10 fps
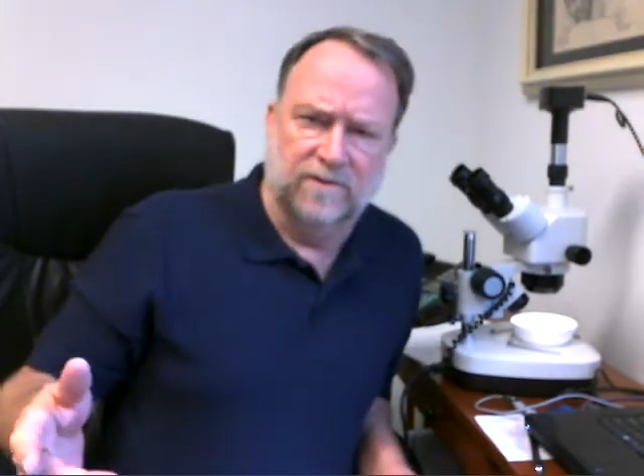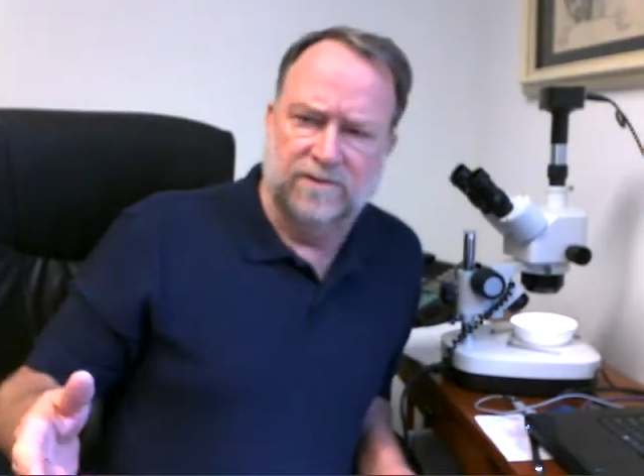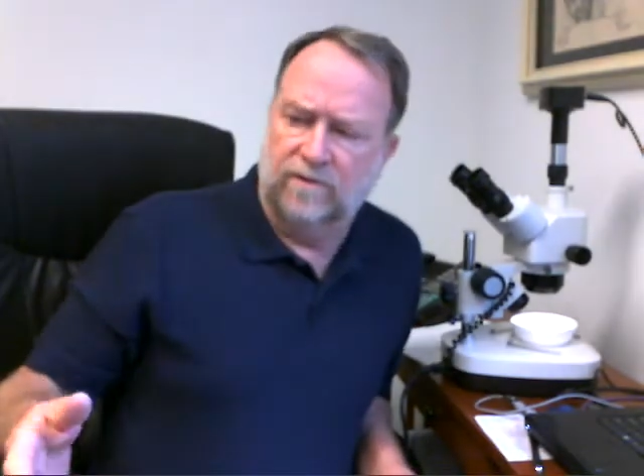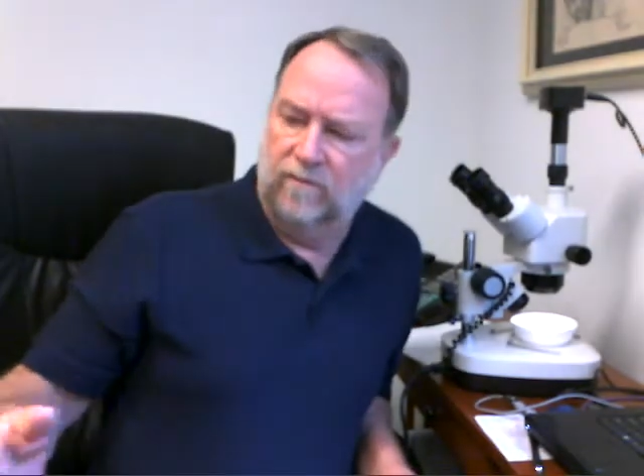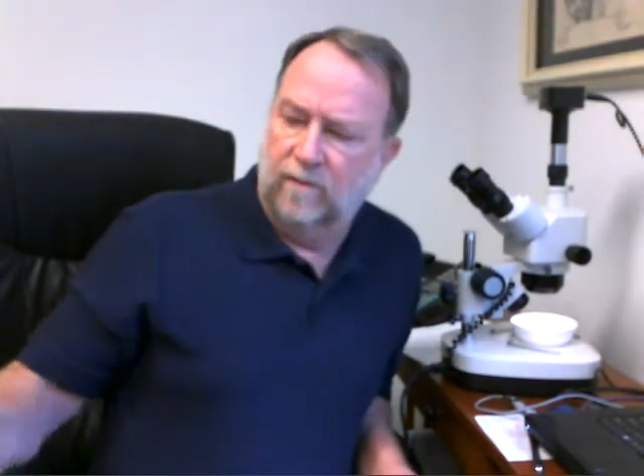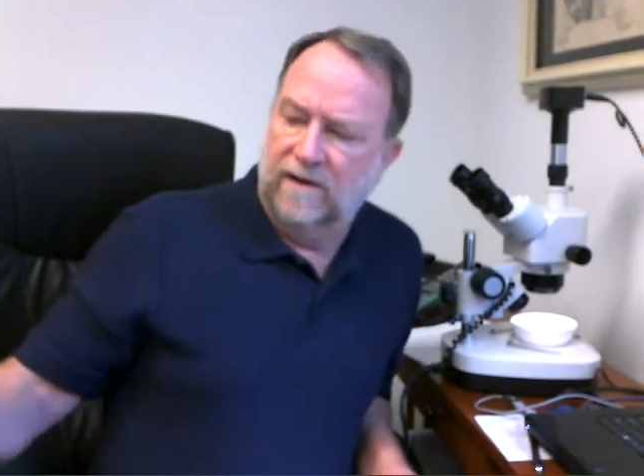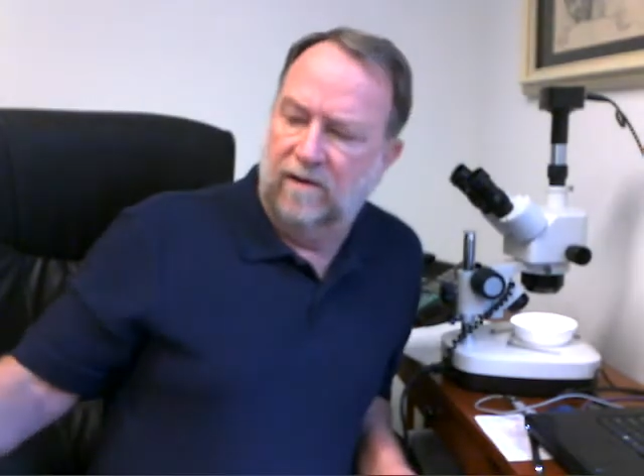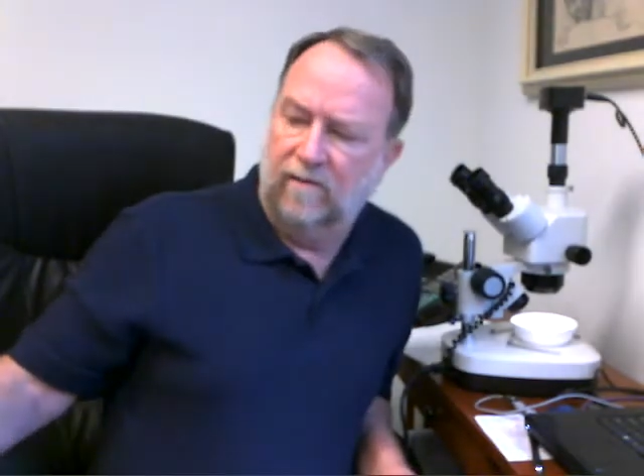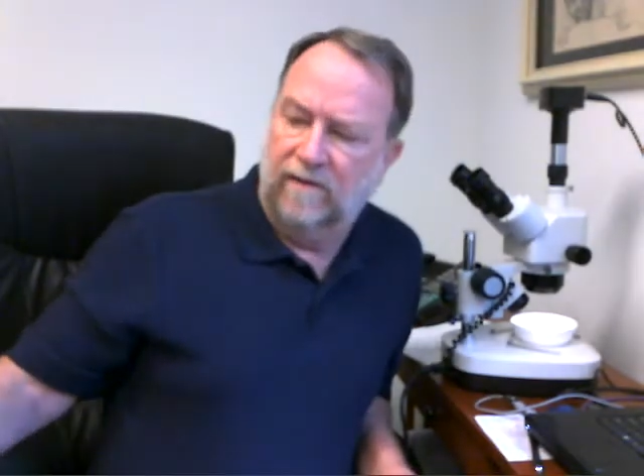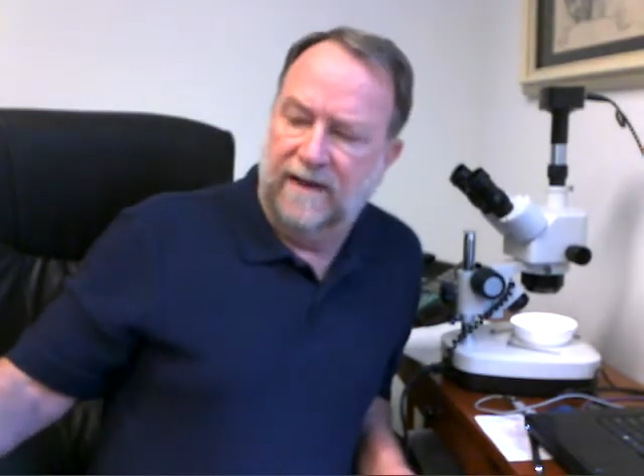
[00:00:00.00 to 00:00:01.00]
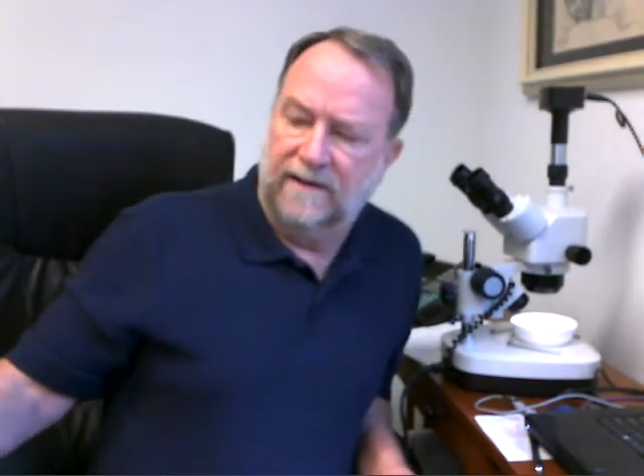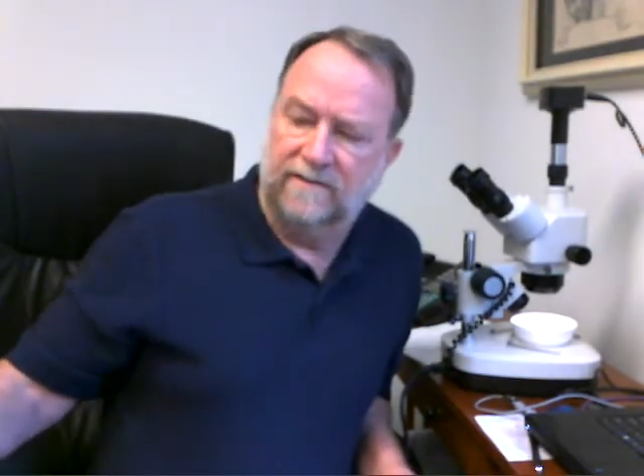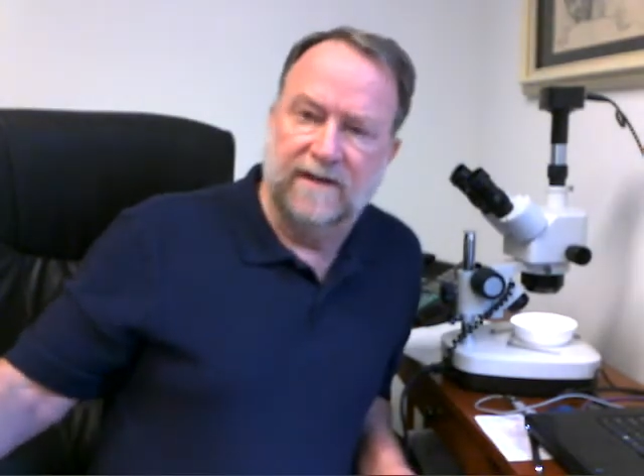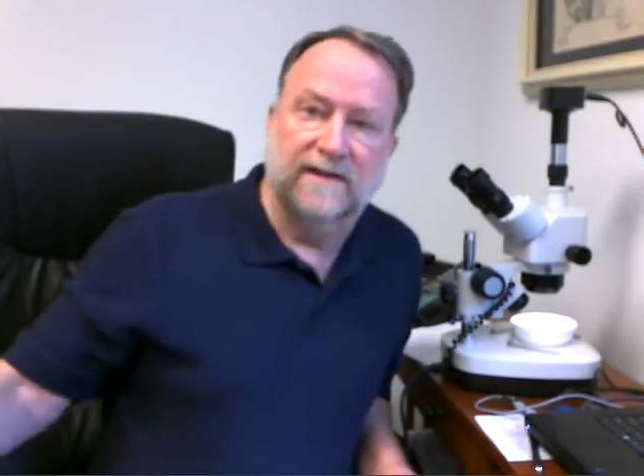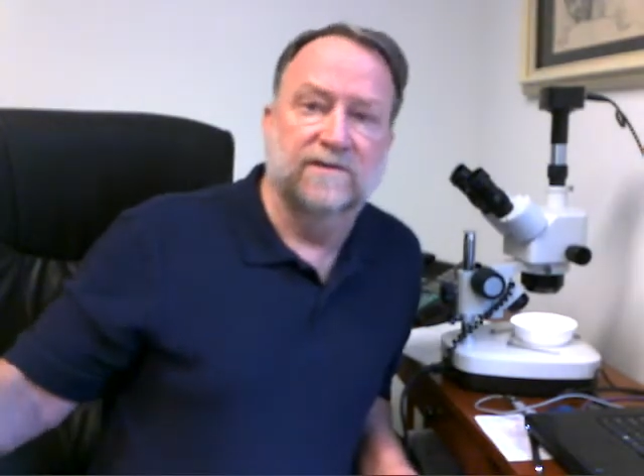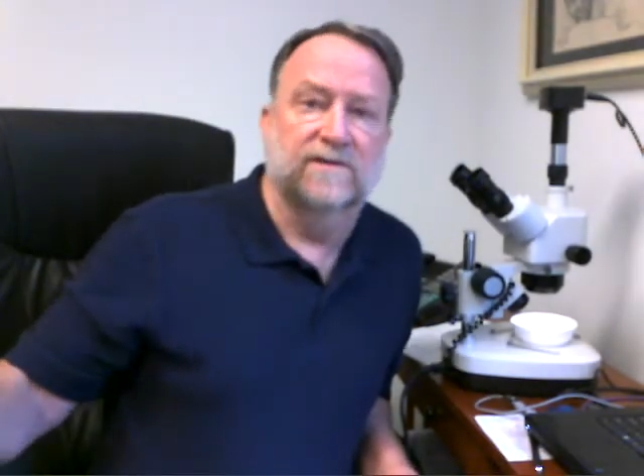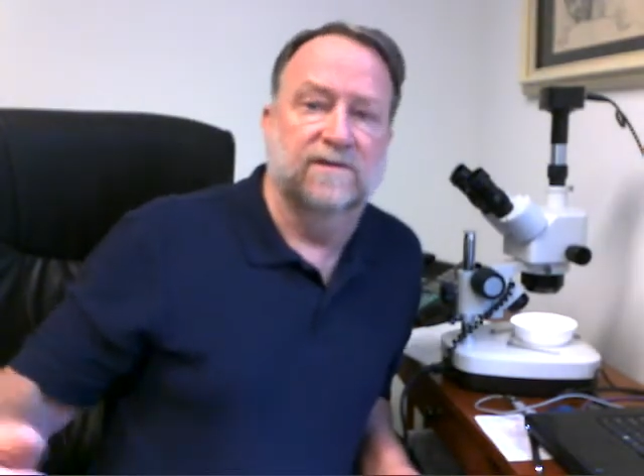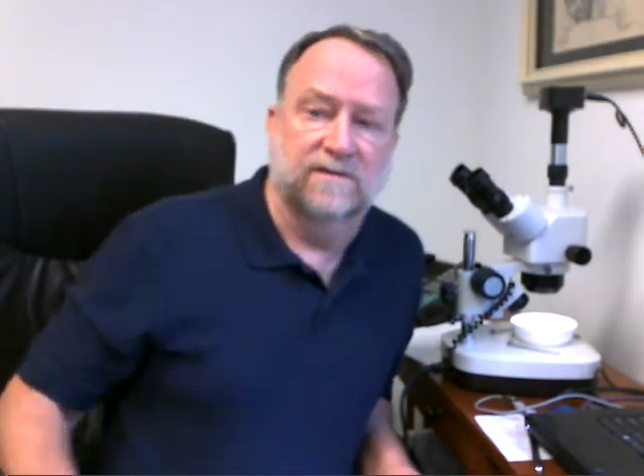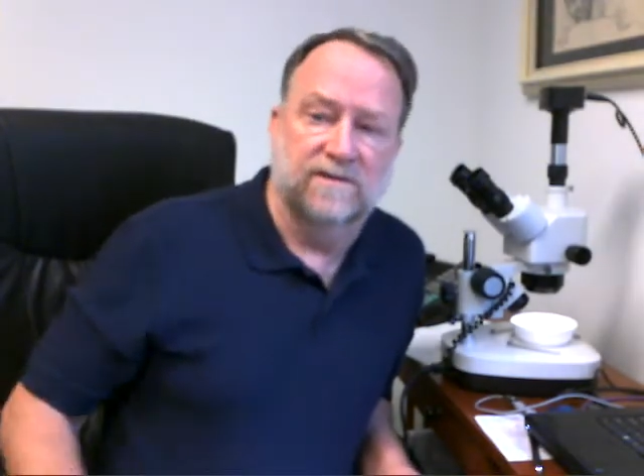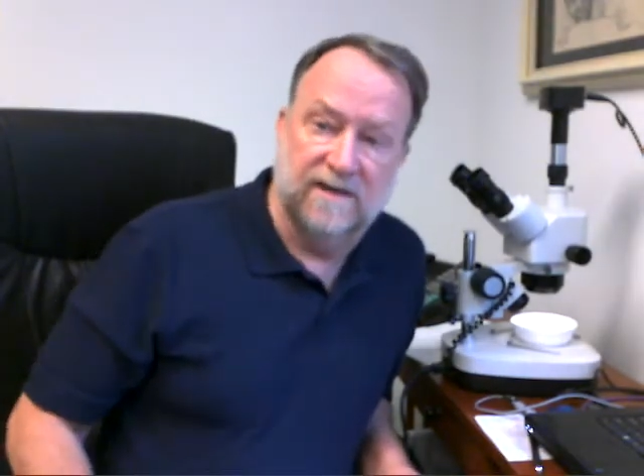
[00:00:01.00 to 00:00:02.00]
a certain way on that test
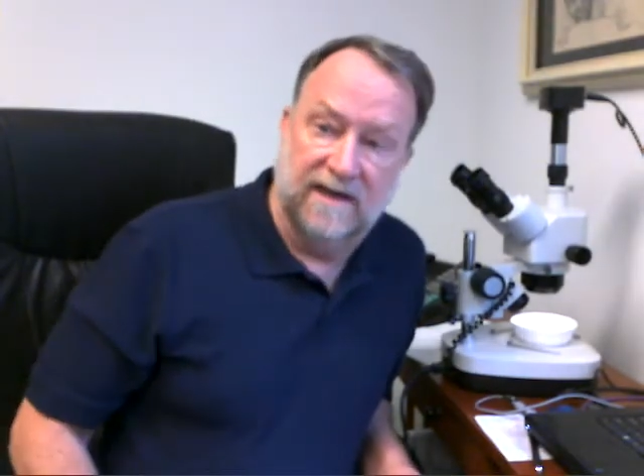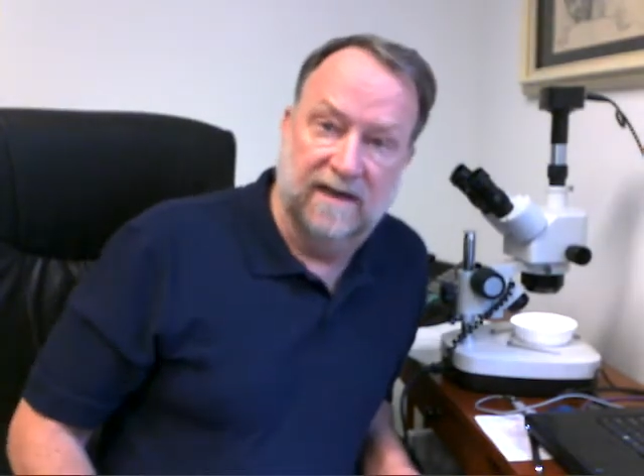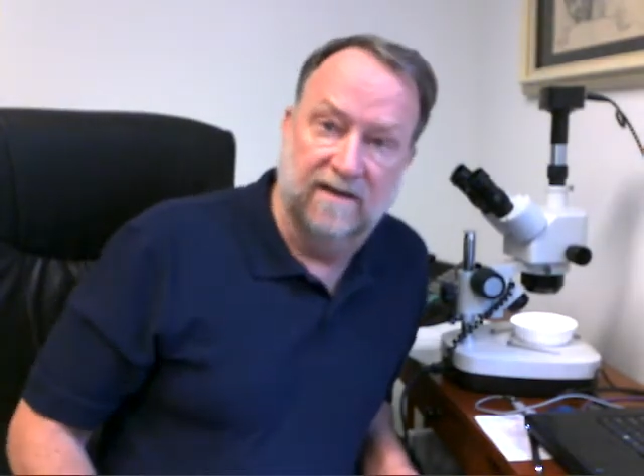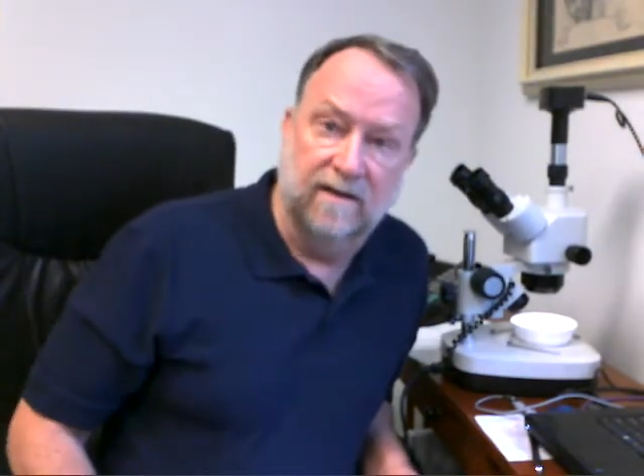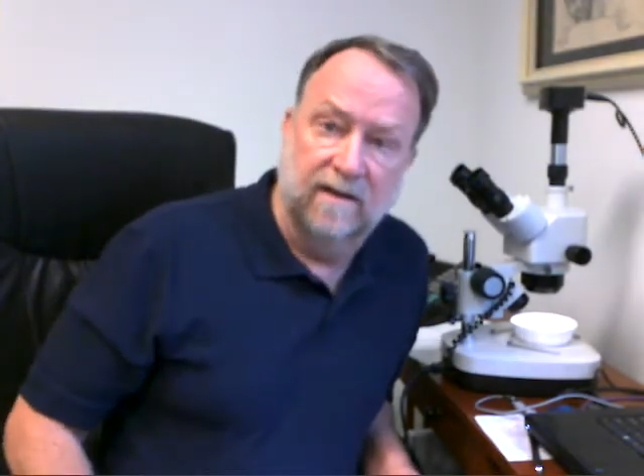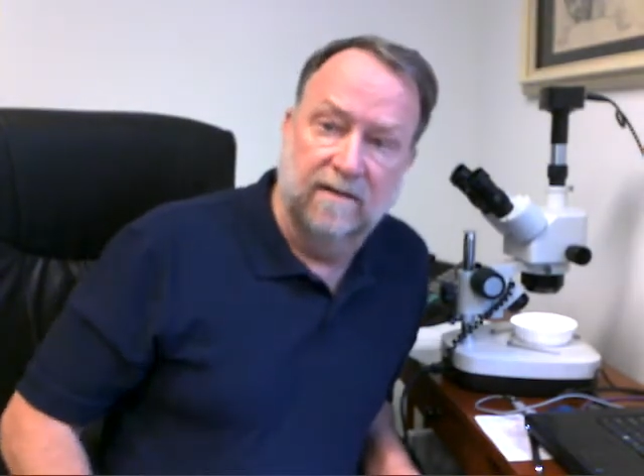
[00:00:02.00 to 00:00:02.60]
sand,